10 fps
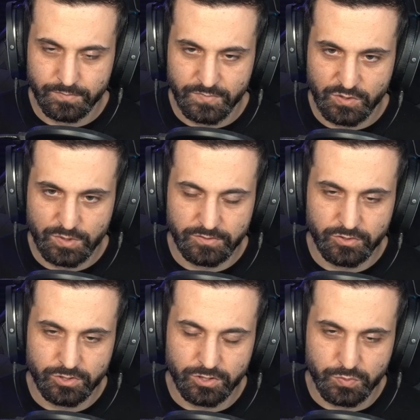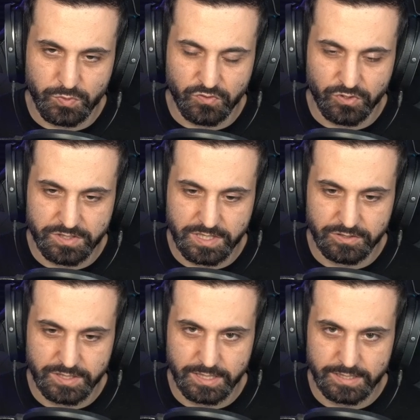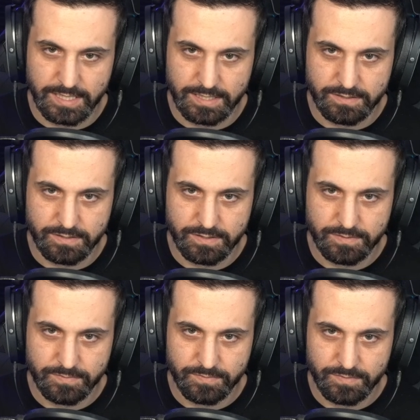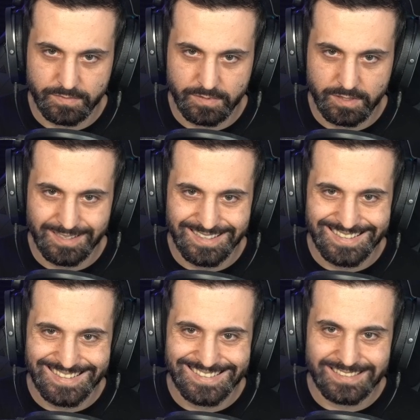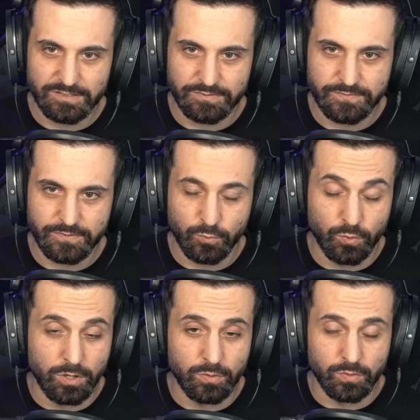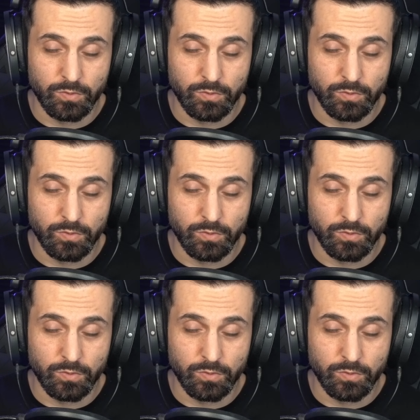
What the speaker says: We have 2 turns before this Giratina attacks us. Cliff. Whoa.